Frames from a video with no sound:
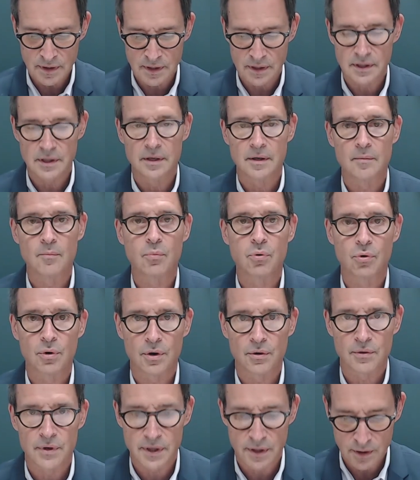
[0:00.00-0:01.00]
in Puerto
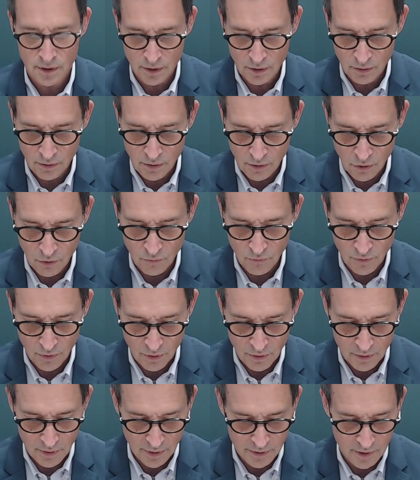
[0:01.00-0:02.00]
Rico over
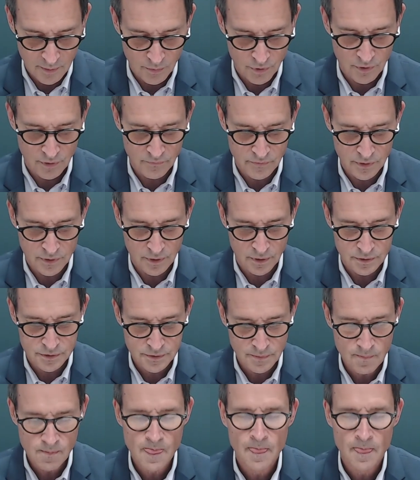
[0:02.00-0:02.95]
a number of years.